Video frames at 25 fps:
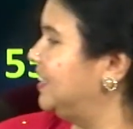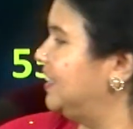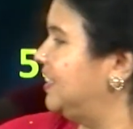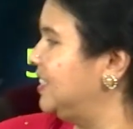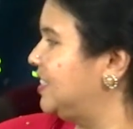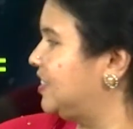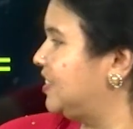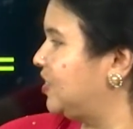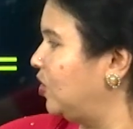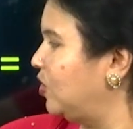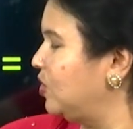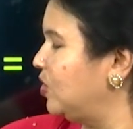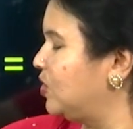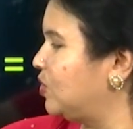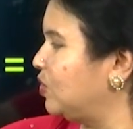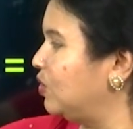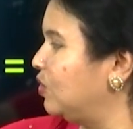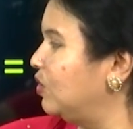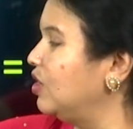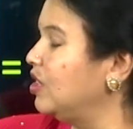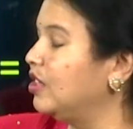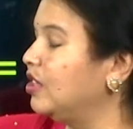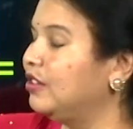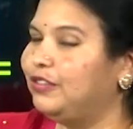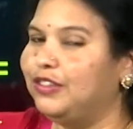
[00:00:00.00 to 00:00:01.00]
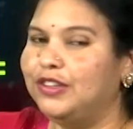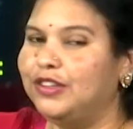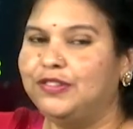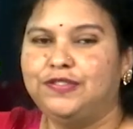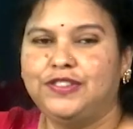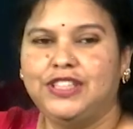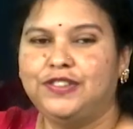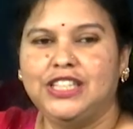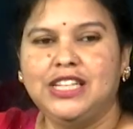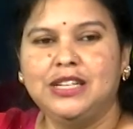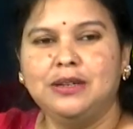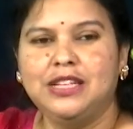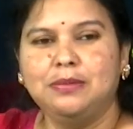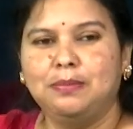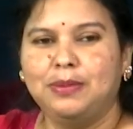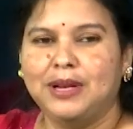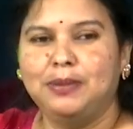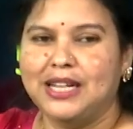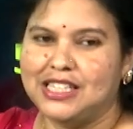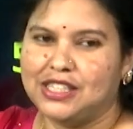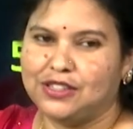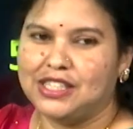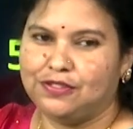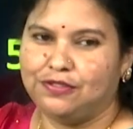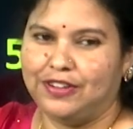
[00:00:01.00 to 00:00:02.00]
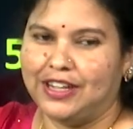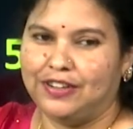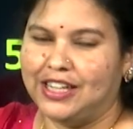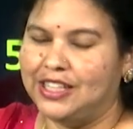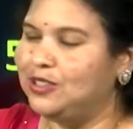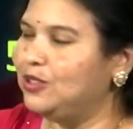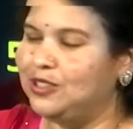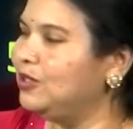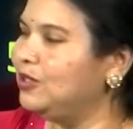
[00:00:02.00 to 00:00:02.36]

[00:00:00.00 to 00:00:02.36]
this also, 50 plus 5,